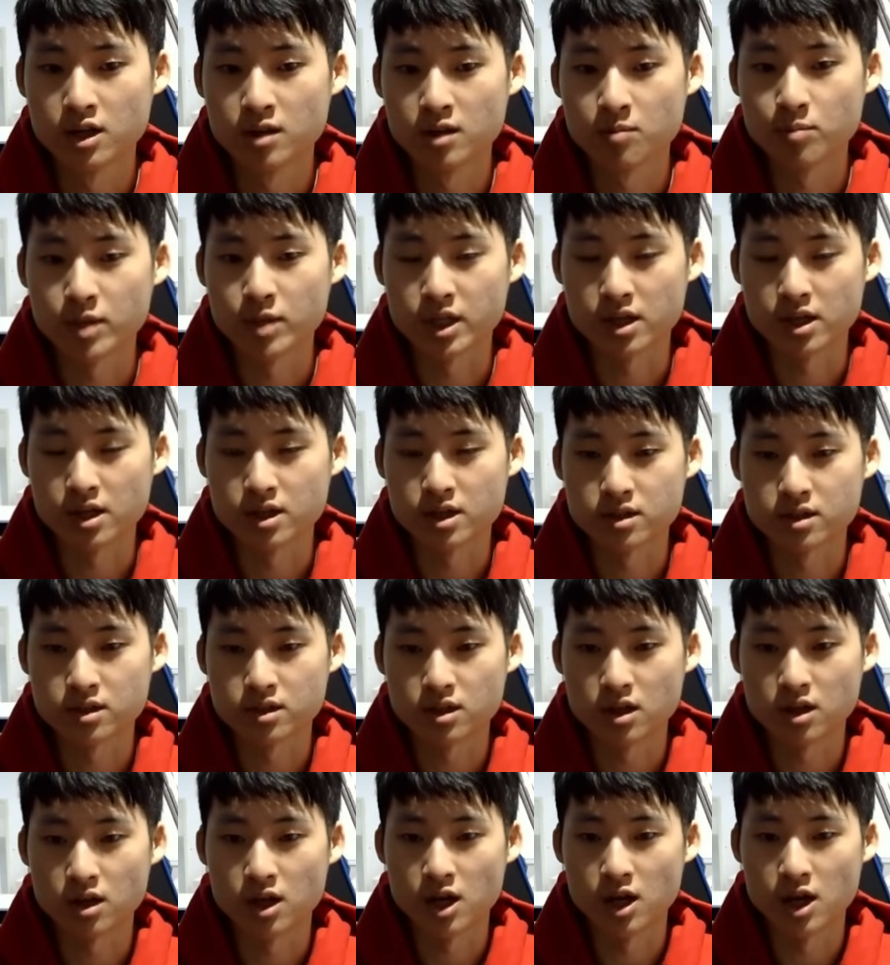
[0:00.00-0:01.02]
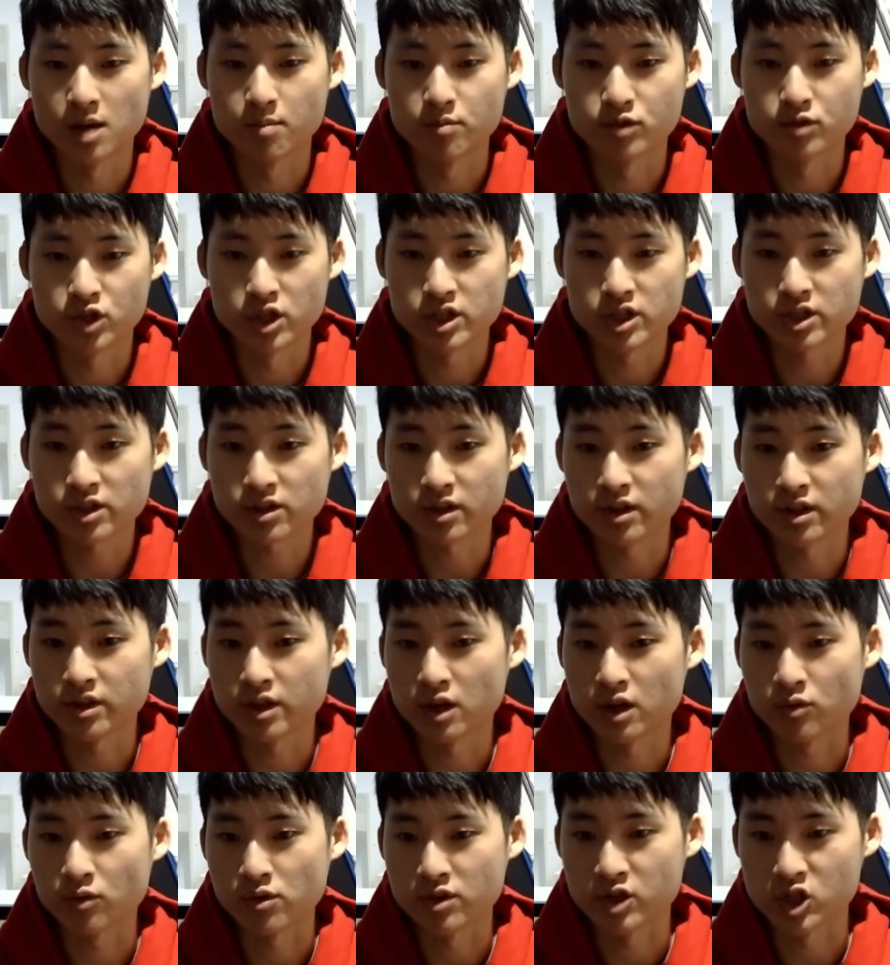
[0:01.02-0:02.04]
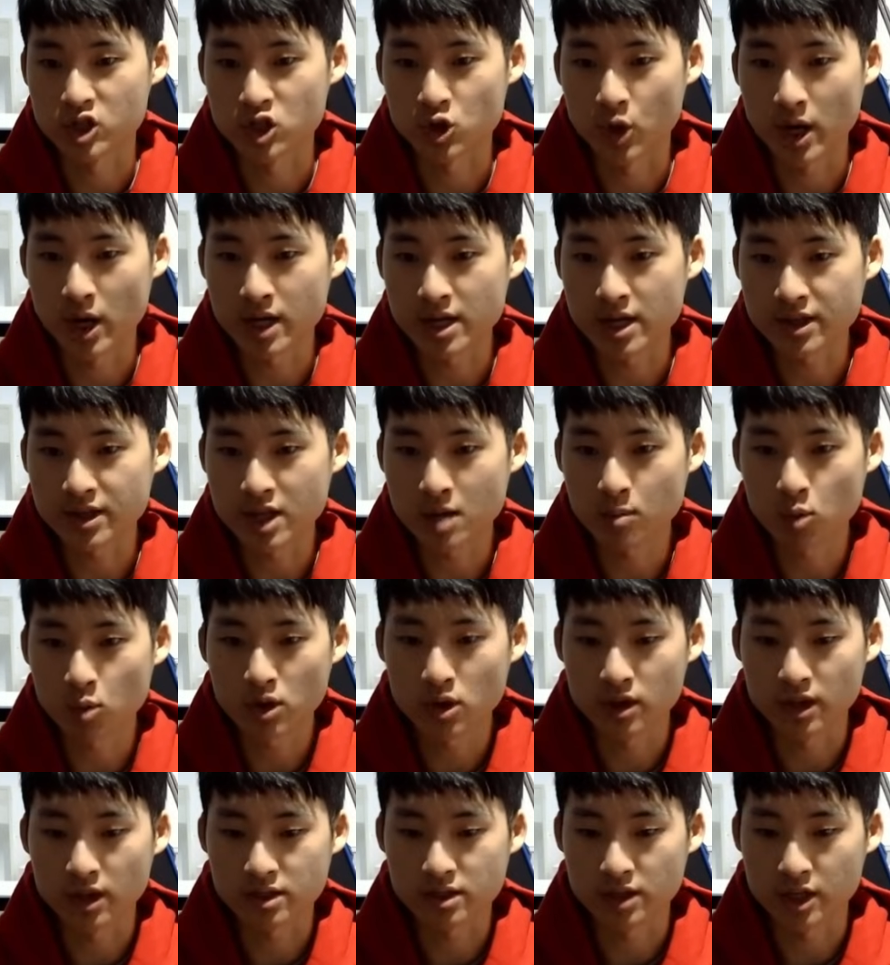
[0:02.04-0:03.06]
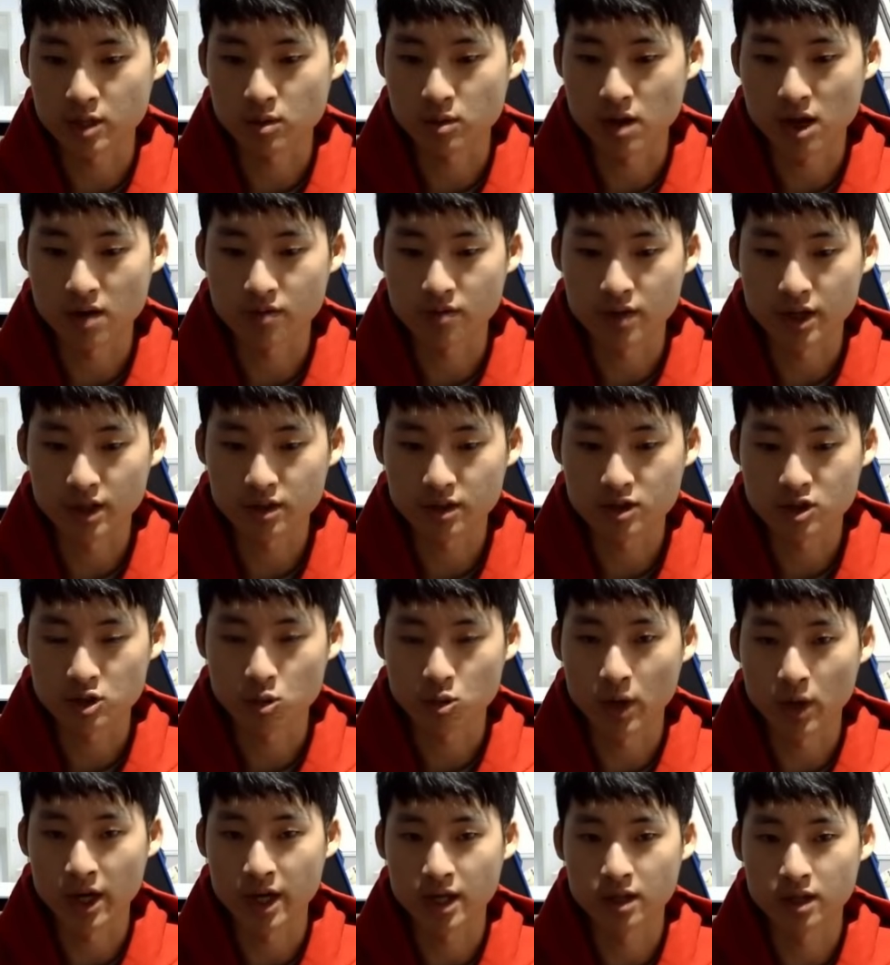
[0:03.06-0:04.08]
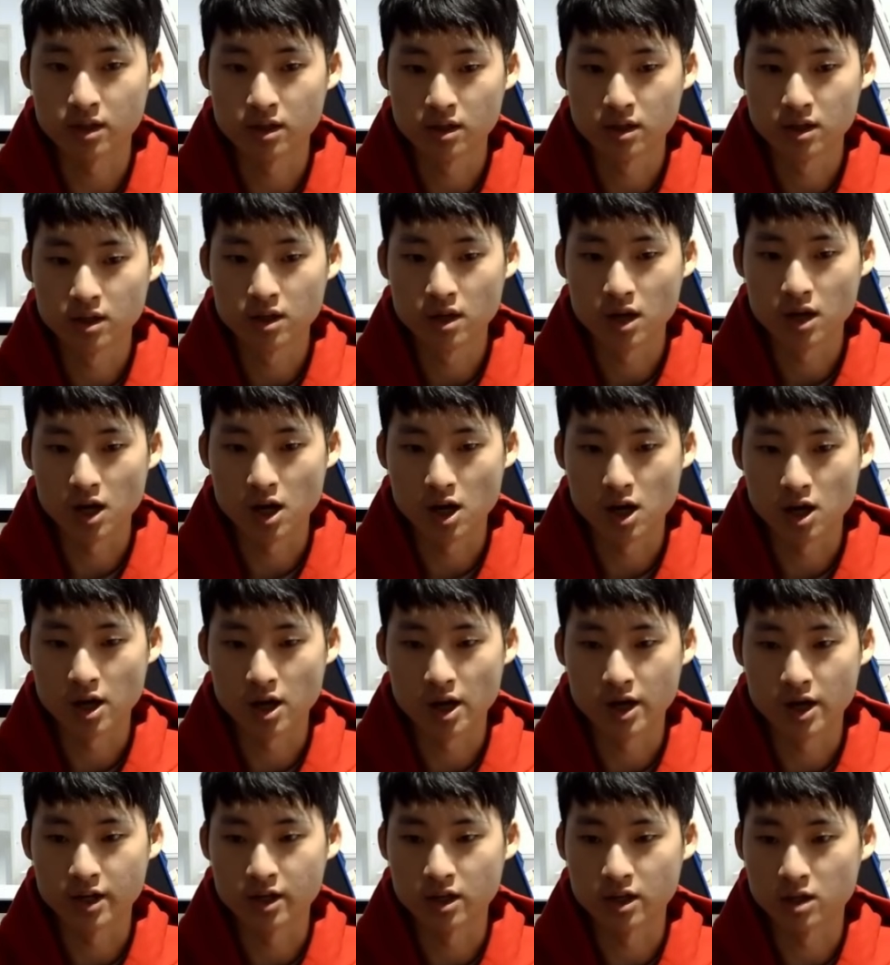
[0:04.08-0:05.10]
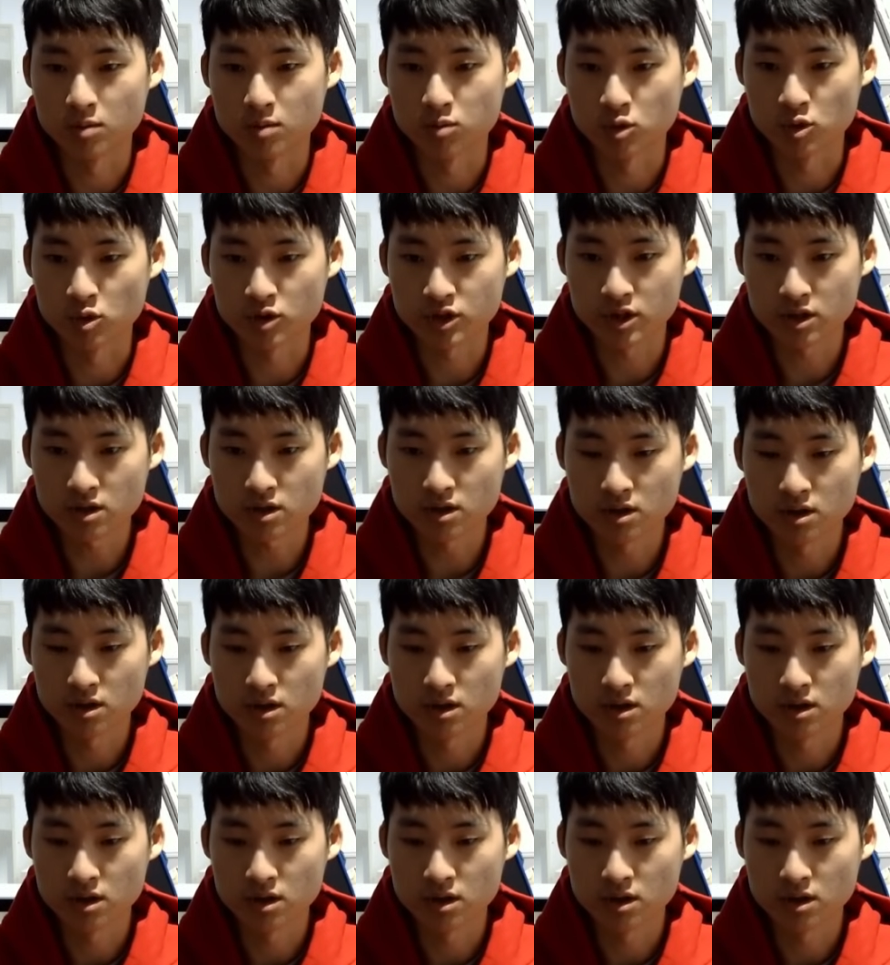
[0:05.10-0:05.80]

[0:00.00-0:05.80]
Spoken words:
Because she's just in there for the trade at that point. Let's say you have like Swain and a Bruiser.